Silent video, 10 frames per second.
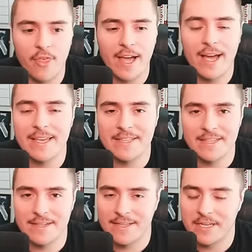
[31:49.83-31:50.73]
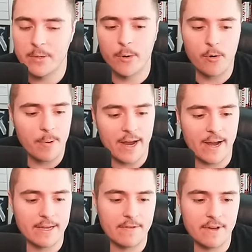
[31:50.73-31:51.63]
That is an elite
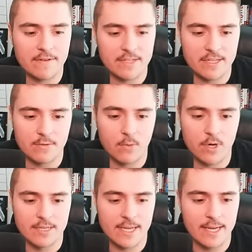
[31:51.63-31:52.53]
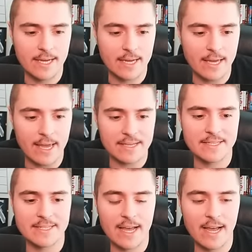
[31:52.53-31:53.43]
quarterback, if I've seen one, taking a
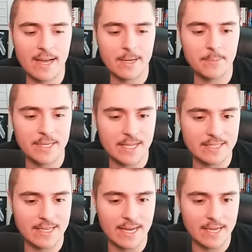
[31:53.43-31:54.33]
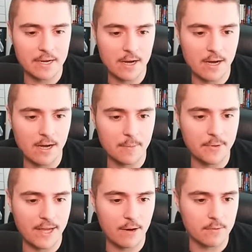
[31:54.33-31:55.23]
sack, but yet staying
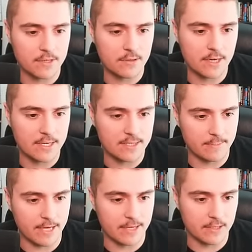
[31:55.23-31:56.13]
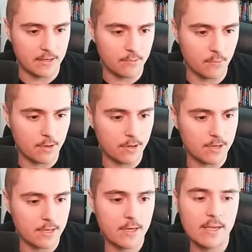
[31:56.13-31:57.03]
up. That was crazy, man. Good
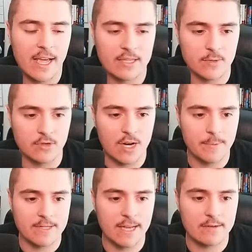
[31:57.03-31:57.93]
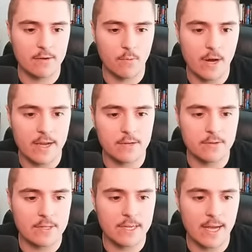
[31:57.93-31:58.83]
work. As we drop it down to White,
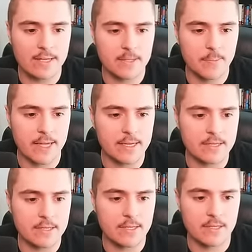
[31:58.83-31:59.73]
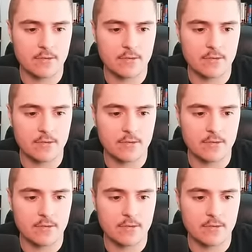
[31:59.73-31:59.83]
who's got space to just